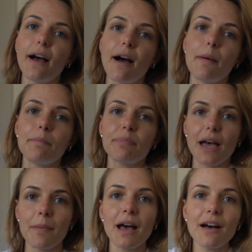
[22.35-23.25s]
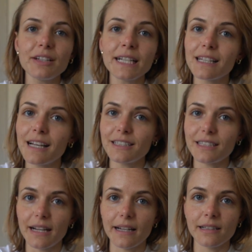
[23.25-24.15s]
I'm having lunch
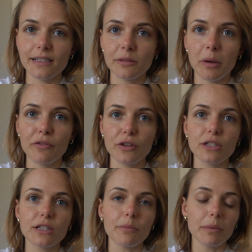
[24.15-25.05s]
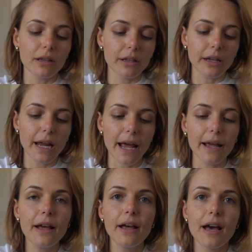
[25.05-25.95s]
today, and this is my first meal of the
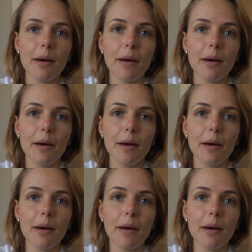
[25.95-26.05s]
day.